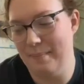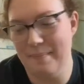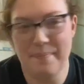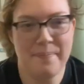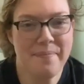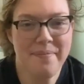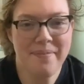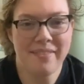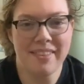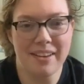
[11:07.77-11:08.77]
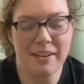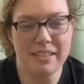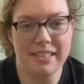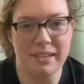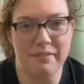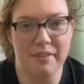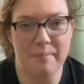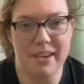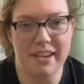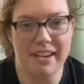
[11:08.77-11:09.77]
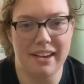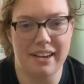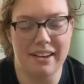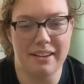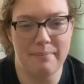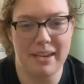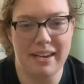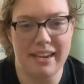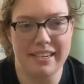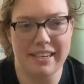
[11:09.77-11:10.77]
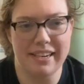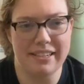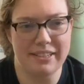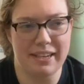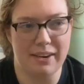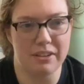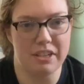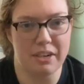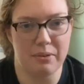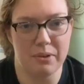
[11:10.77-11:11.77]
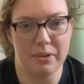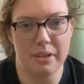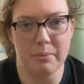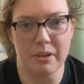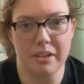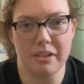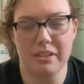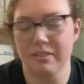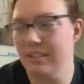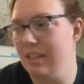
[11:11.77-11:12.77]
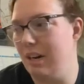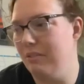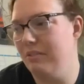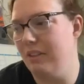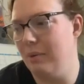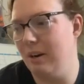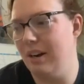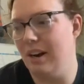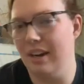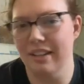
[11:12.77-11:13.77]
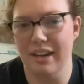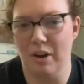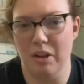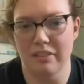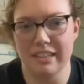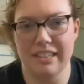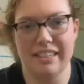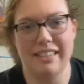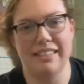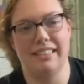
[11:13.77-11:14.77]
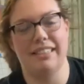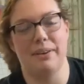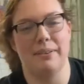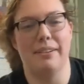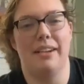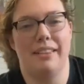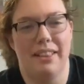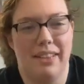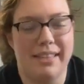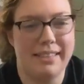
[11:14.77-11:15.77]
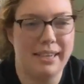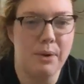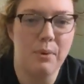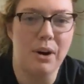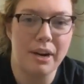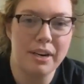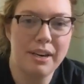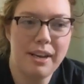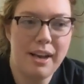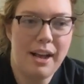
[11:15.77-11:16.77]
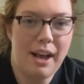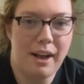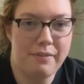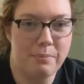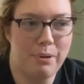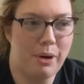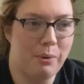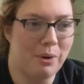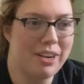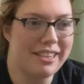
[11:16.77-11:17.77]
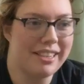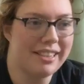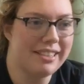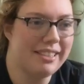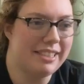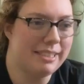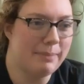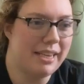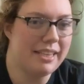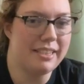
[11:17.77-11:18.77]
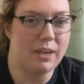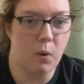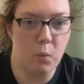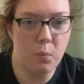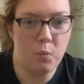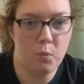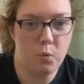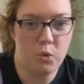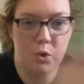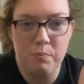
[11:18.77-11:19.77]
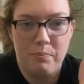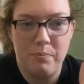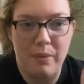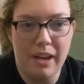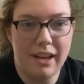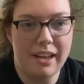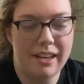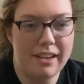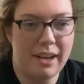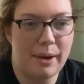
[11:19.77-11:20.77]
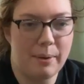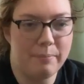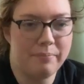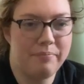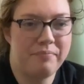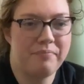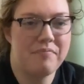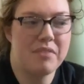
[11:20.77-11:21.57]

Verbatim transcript: um, stuff for me and uh, me and AJ, just like our general ebook stuff and whatnot, like all of it. it. So the last thing I want after putting work into this is my kid to go whoop, and um,